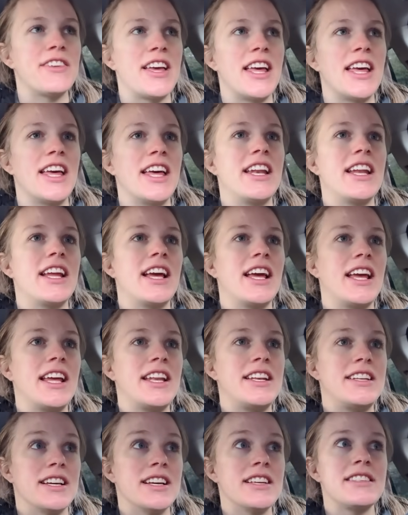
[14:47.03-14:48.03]
and
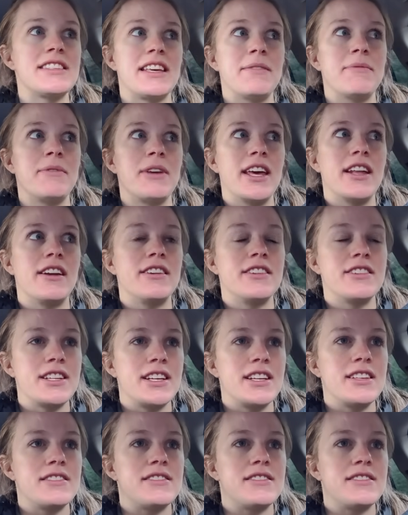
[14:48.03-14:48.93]
it does give me energy.